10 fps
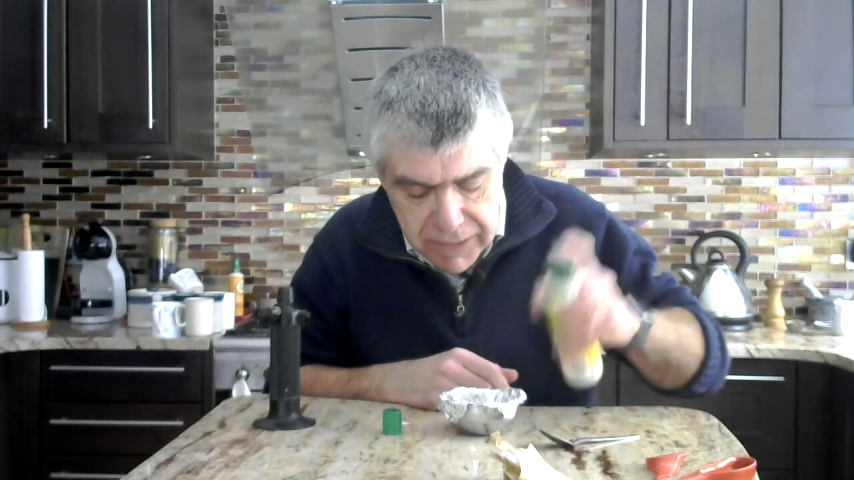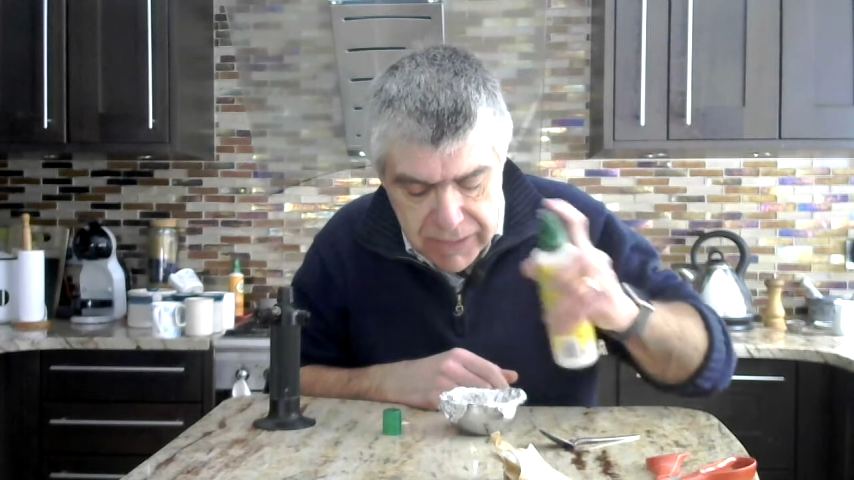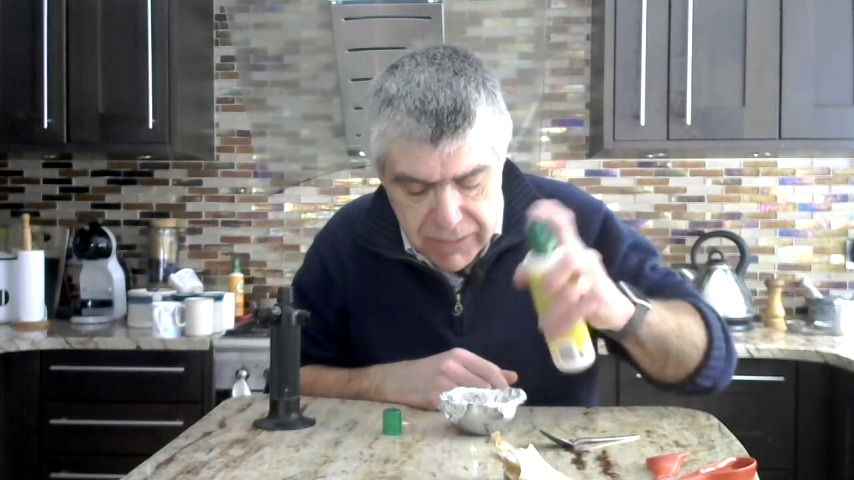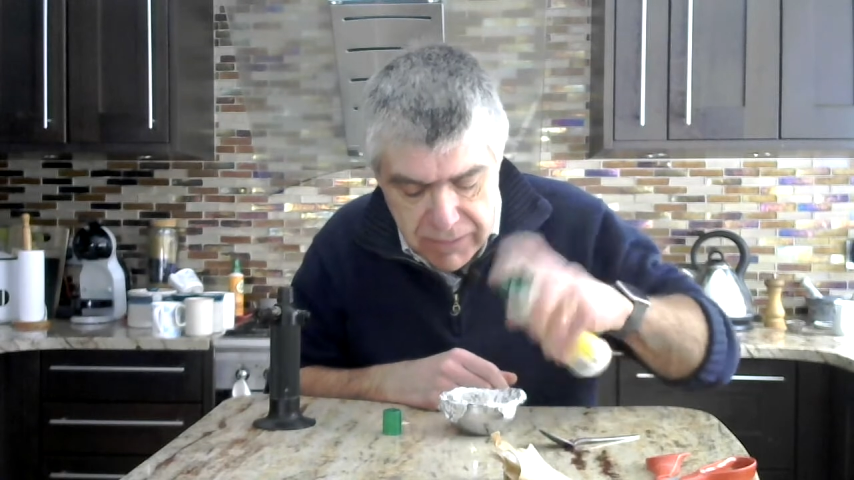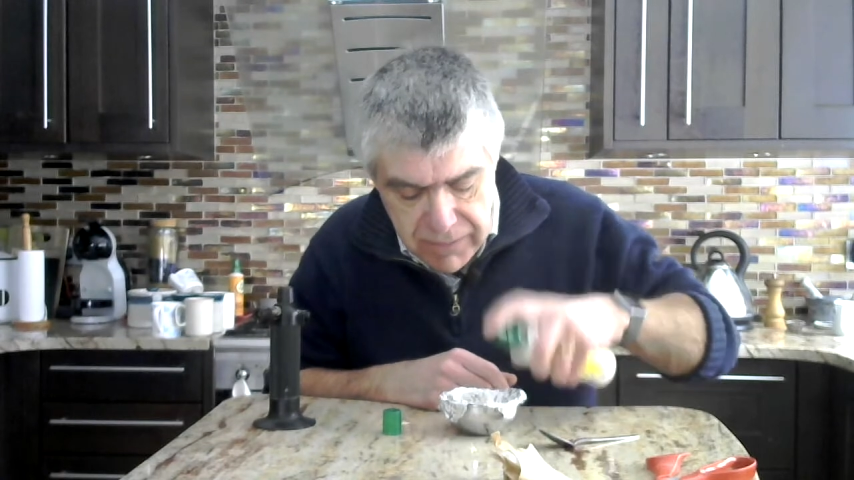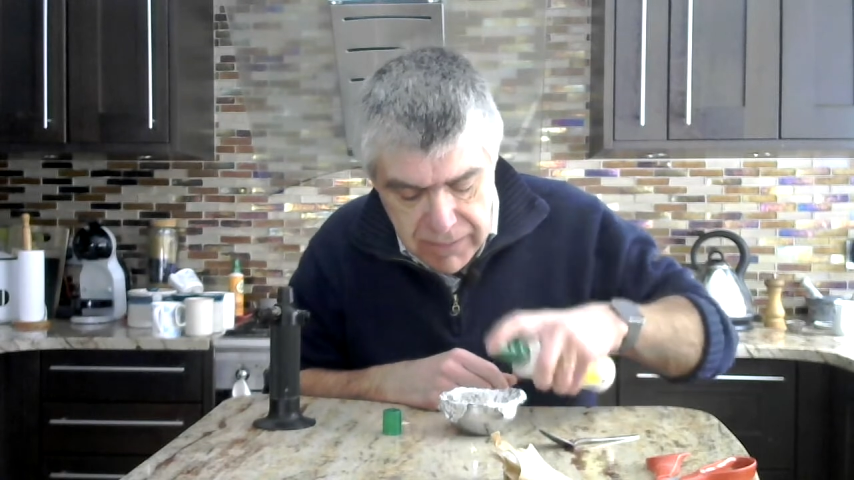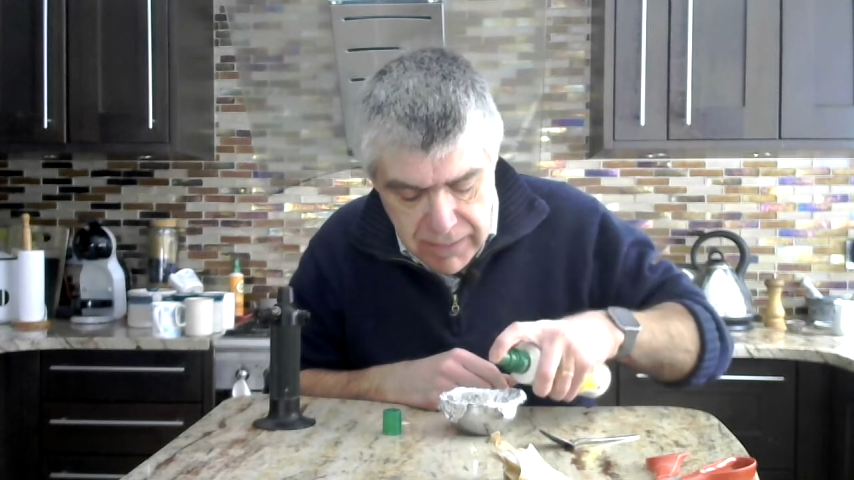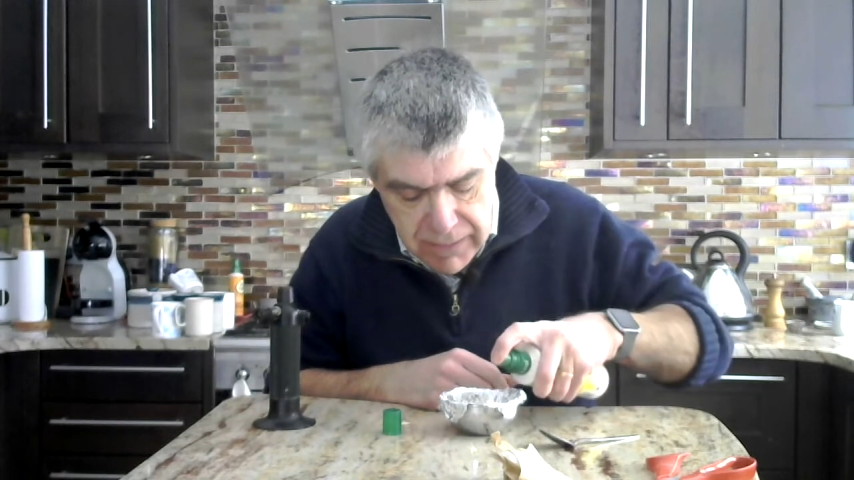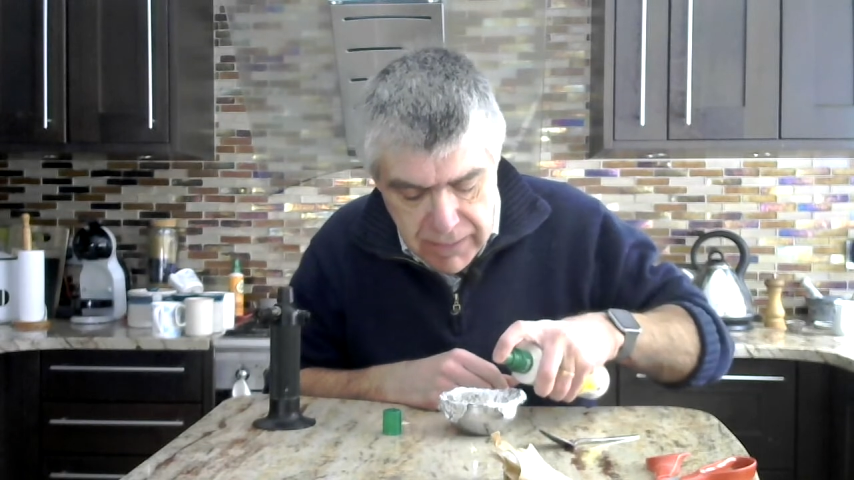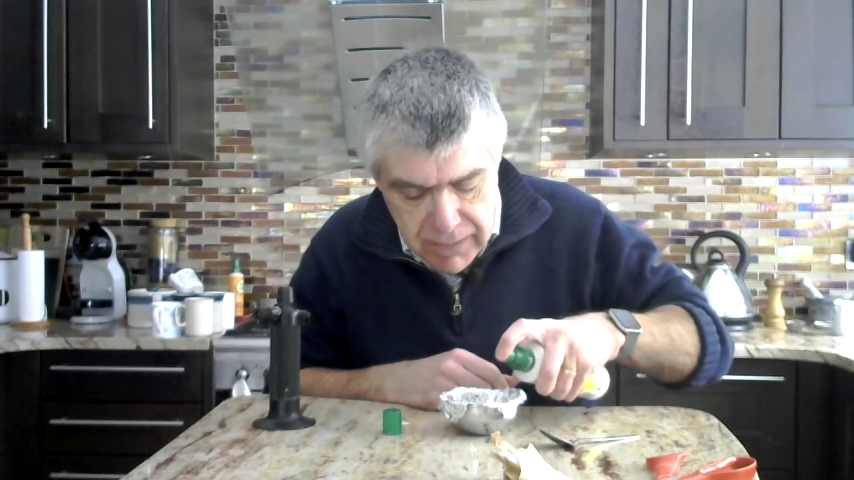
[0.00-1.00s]
all,
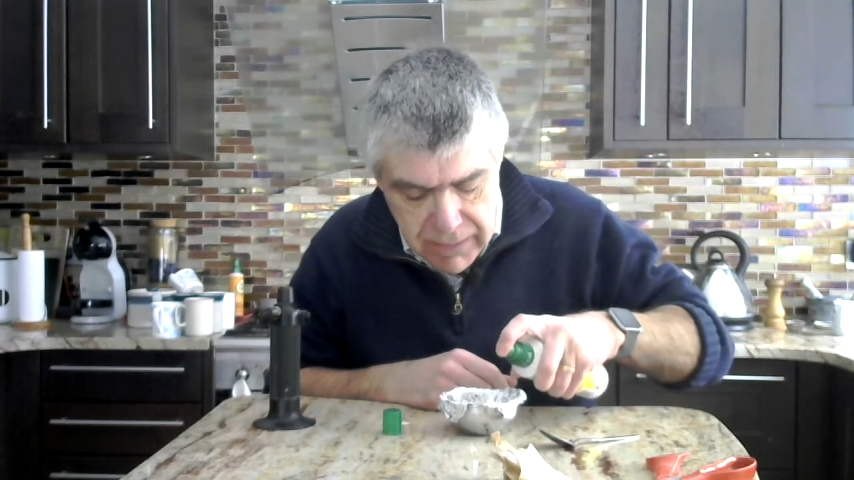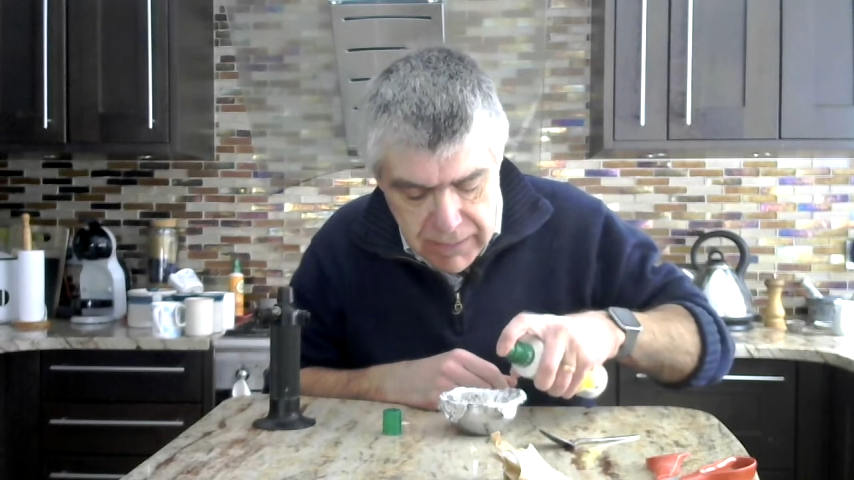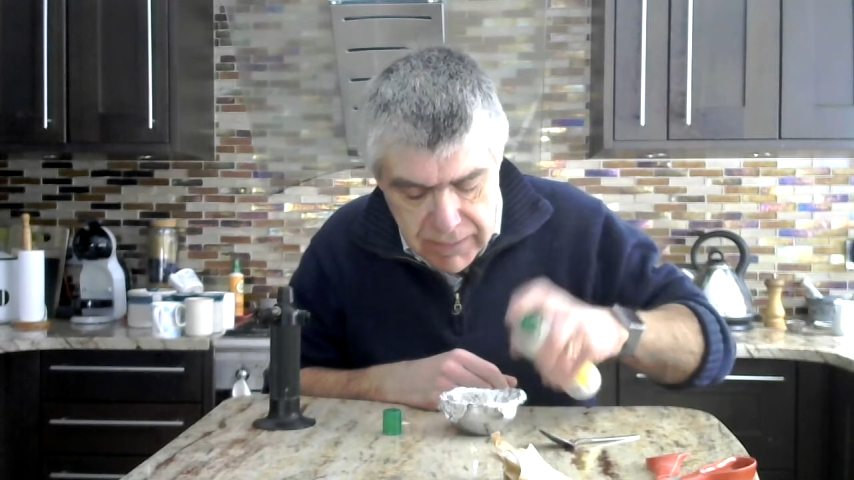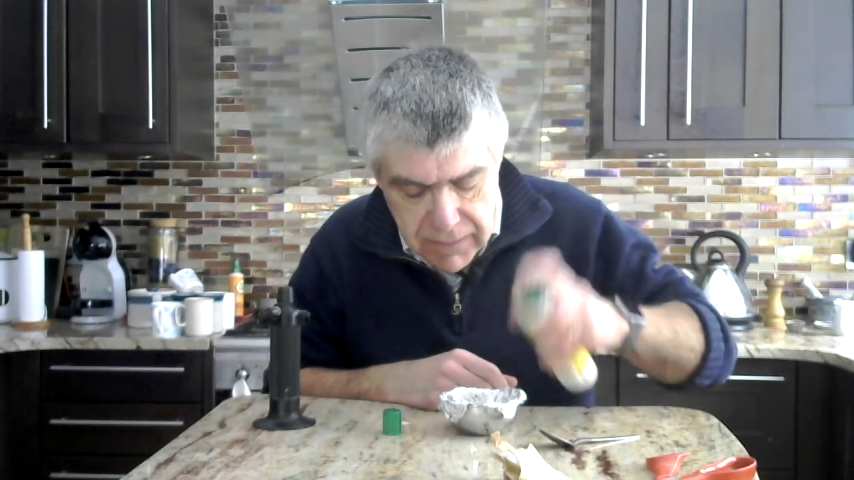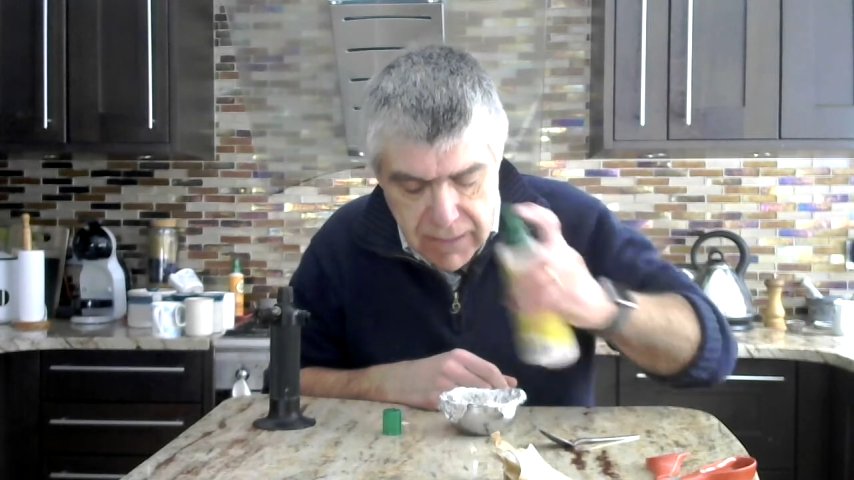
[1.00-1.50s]
just